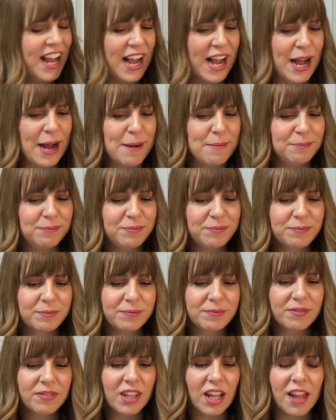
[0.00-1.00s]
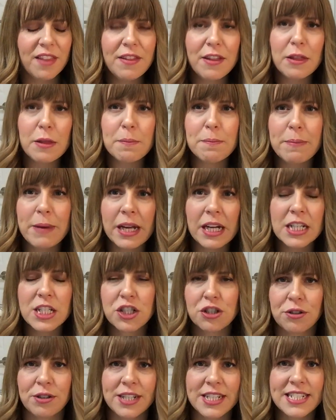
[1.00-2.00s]
I think the
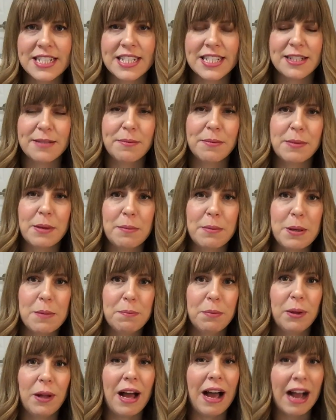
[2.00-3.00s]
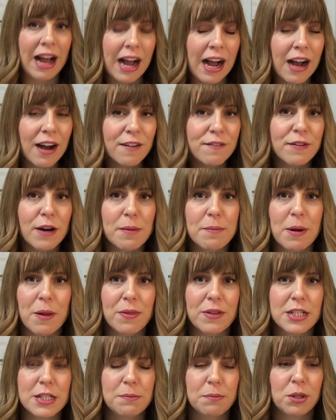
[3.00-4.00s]
biggest criticism that people have
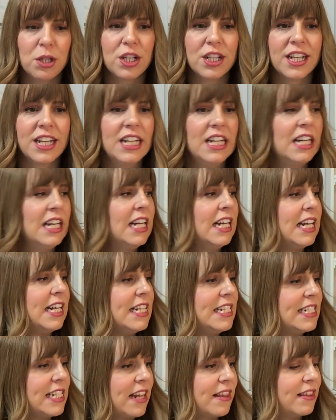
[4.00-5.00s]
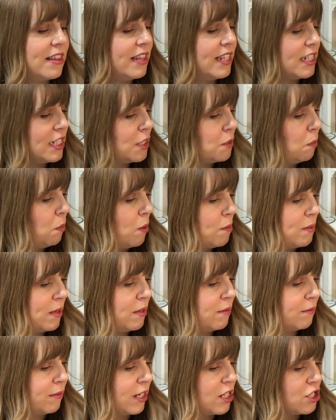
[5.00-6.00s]
about this book is that this
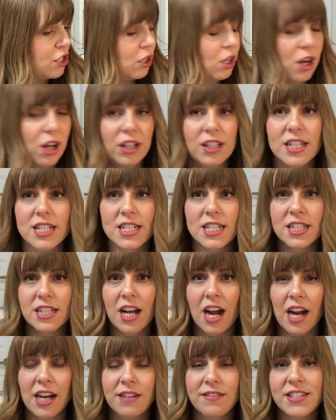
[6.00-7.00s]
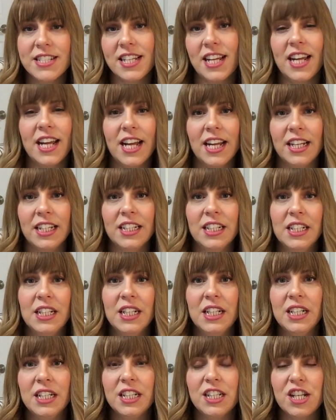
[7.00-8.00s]
woman, Rachel Hollis, is kind of saying
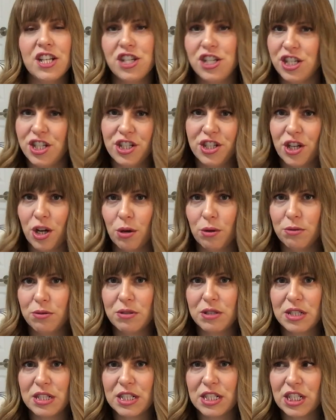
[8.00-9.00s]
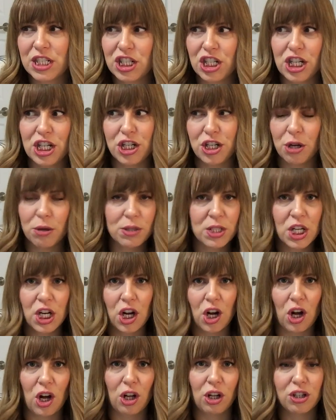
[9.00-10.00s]
that she knows it
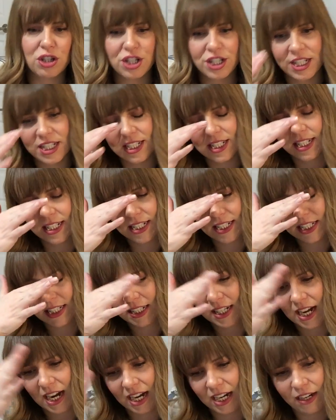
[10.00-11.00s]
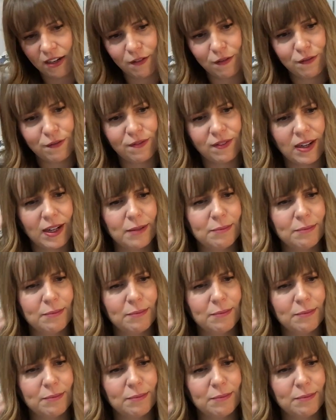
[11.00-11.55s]
all. She's kind of